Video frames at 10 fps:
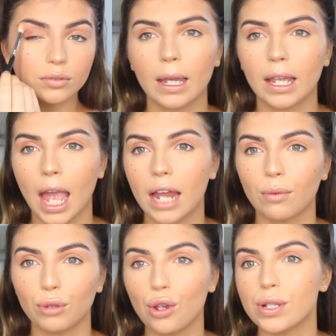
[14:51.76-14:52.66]
Again,
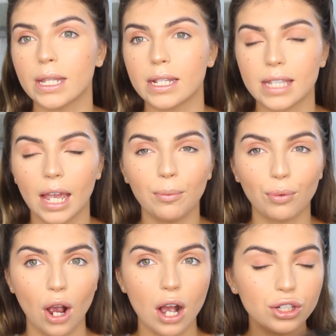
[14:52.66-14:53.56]
I'm using the same
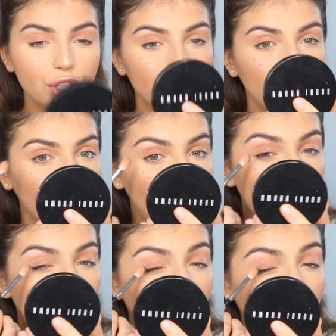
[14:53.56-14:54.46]
brush,
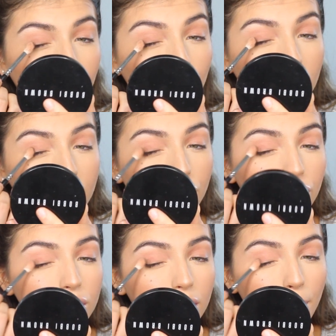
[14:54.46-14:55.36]
and you're
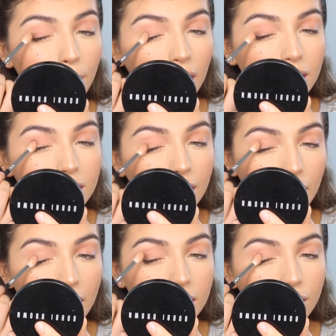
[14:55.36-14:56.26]
literally just going to place
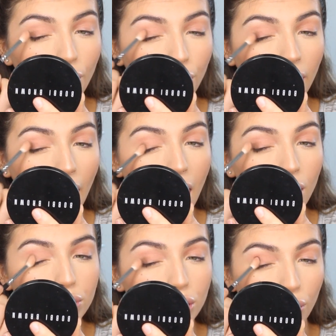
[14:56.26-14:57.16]
this on the
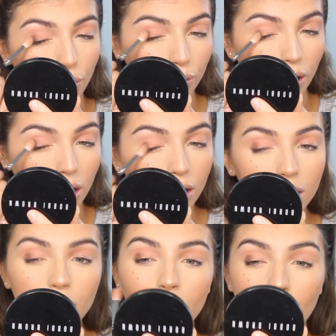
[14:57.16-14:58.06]
outer corner
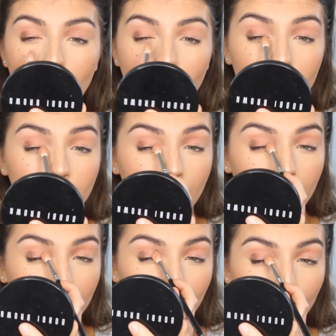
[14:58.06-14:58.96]
and the
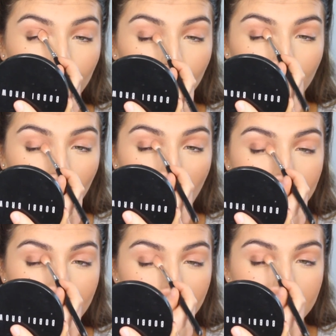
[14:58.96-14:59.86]
inner corner of your
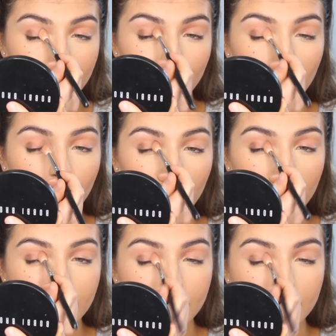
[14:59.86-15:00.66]
eye. So this is really, really